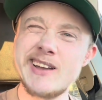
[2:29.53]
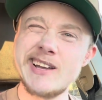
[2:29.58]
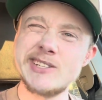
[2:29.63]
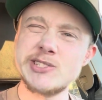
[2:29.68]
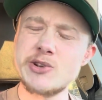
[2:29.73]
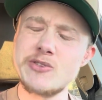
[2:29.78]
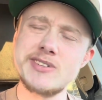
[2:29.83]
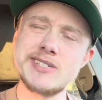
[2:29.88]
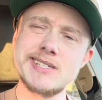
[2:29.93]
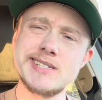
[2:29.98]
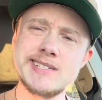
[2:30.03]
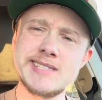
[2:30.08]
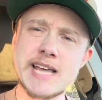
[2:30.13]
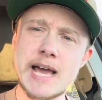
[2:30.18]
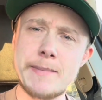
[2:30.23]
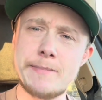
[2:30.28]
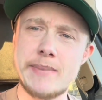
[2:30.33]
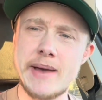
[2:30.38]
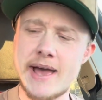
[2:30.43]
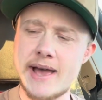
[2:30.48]
So this isn't
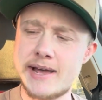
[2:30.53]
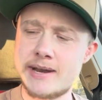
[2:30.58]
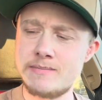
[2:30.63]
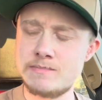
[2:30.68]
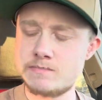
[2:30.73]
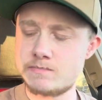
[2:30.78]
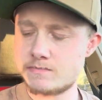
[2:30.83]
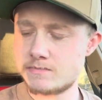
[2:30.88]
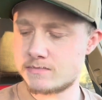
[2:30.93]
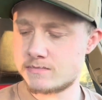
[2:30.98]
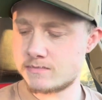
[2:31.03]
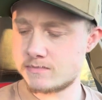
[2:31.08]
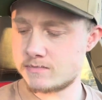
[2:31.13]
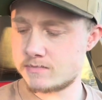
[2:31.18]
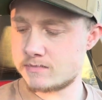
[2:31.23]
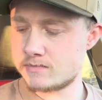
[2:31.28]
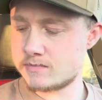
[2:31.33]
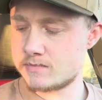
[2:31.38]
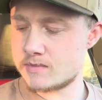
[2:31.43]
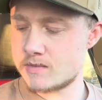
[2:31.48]
that bad.
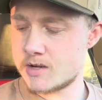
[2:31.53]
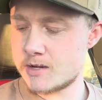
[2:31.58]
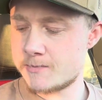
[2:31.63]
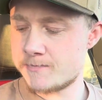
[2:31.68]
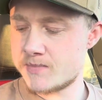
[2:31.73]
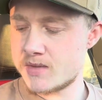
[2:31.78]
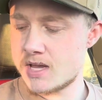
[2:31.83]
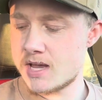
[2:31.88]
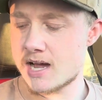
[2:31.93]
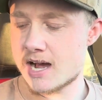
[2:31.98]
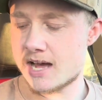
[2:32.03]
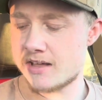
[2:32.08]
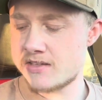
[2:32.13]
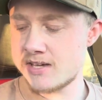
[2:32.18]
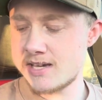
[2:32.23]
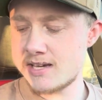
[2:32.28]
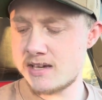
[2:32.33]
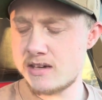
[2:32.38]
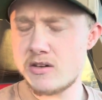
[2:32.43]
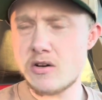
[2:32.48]
I
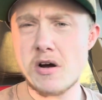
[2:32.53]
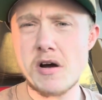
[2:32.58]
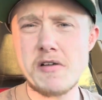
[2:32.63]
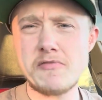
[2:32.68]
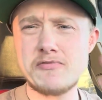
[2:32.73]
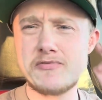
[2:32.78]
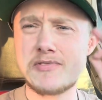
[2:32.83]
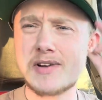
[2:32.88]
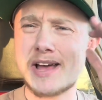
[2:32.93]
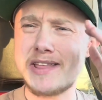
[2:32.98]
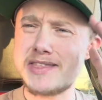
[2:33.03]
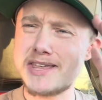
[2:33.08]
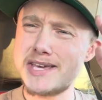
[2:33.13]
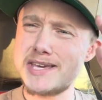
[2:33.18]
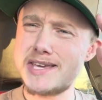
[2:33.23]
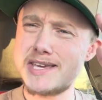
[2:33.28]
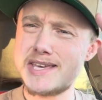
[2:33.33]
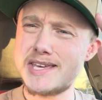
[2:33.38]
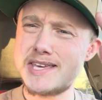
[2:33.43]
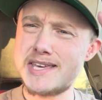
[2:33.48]
think Ehoff, I
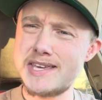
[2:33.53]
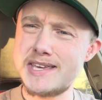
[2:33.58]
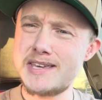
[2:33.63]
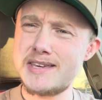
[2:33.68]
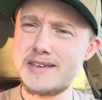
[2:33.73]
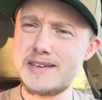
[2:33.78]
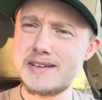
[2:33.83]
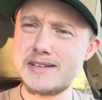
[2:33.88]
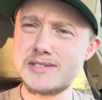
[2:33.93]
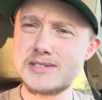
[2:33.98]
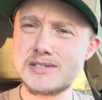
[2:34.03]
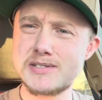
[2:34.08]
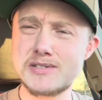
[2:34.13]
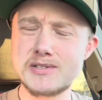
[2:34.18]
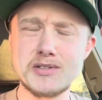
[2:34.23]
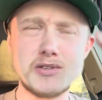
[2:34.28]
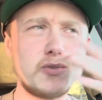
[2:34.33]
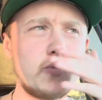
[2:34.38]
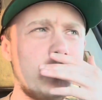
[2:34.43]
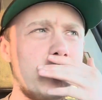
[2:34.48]
think he is
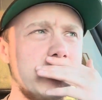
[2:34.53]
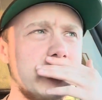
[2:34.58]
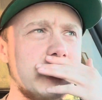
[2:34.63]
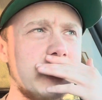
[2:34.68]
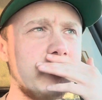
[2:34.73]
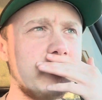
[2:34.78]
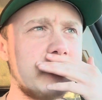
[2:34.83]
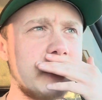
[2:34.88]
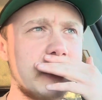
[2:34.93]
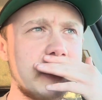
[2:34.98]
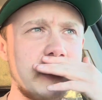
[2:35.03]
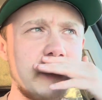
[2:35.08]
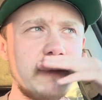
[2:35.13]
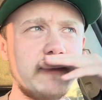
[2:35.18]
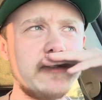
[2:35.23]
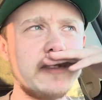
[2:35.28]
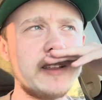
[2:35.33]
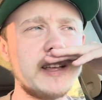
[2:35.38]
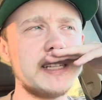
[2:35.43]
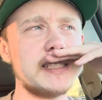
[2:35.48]
the one that I'm thinking
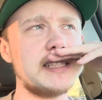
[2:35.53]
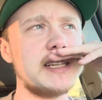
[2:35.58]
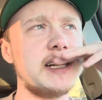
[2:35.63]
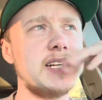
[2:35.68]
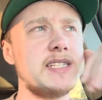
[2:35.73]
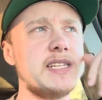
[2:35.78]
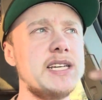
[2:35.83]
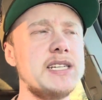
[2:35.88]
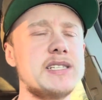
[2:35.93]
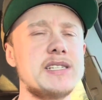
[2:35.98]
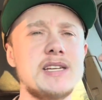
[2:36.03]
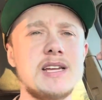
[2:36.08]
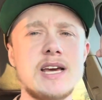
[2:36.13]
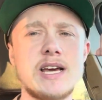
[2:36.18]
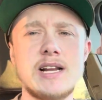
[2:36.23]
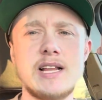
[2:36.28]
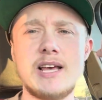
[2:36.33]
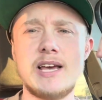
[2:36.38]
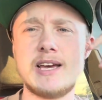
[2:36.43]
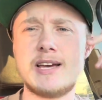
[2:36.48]
of that said it tasted
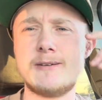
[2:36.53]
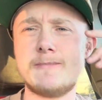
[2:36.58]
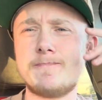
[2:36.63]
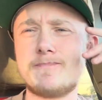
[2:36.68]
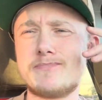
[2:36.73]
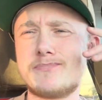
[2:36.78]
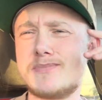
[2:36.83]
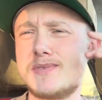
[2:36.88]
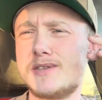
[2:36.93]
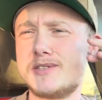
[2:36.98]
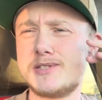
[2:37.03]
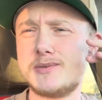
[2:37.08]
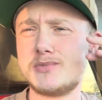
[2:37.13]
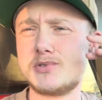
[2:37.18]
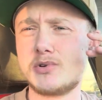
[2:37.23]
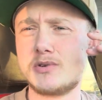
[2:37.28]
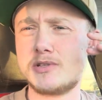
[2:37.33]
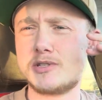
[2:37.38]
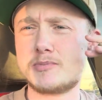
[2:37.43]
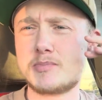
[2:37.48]
kind of like some
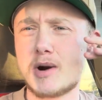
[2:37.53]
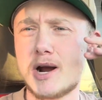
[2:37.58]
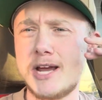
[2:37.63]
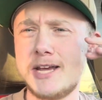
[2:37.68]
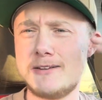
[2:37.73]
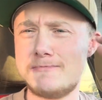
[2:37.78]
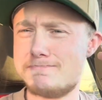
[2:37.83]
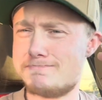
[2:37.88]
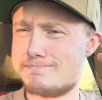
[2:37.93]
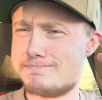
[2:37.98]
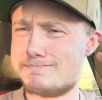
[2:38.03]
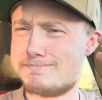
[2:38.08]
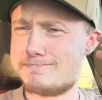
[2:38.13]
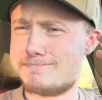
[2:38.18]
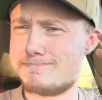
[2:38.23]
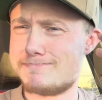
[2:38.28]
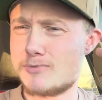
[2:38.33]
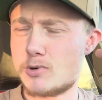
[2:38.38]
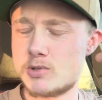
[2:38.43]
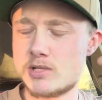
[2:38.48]
sort of Sprite
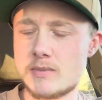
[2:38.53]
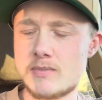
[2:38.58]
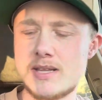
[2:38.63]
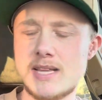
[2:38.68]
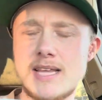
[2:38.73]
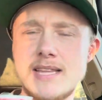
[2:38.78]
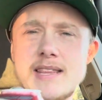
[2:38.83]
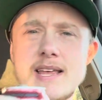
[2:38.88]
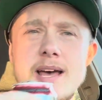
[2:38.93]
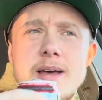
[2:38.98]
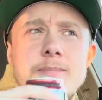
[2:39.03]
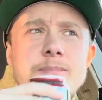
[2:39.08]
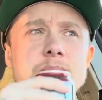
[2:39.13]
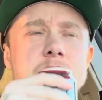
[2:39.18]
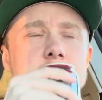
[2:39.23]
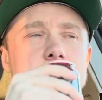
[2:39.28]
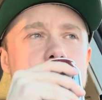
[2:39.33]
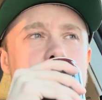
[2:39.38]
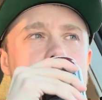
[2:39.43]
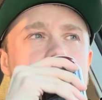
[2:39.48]
or something like that,
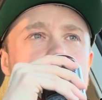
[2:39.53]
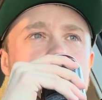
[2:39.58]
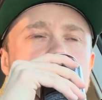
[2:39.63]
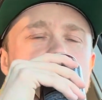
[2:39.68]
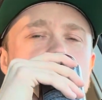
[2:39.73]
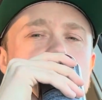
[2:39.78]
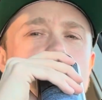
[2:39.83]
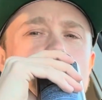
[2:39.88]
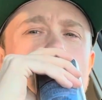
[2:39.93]
but